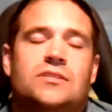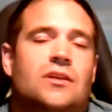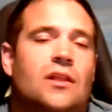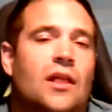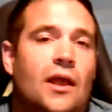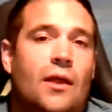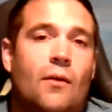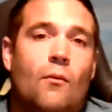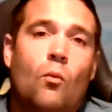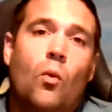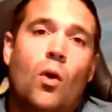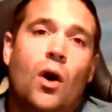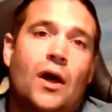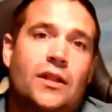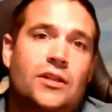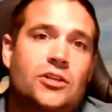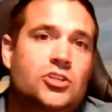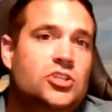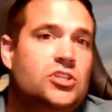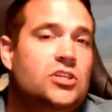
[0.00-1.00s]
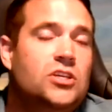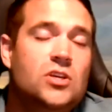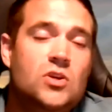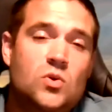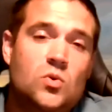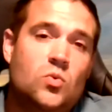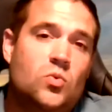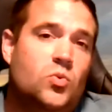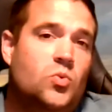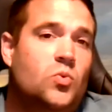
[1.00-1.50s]
They're like 1,
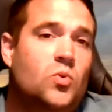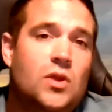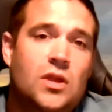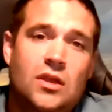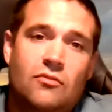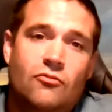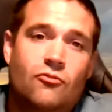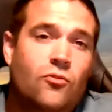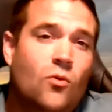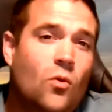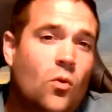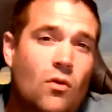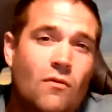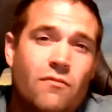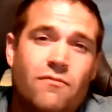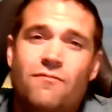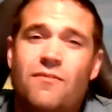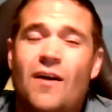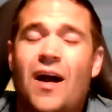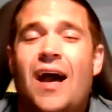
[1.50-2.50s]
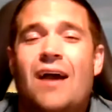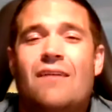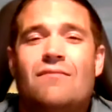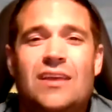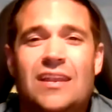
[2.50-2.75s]
2, 3, 4, 5.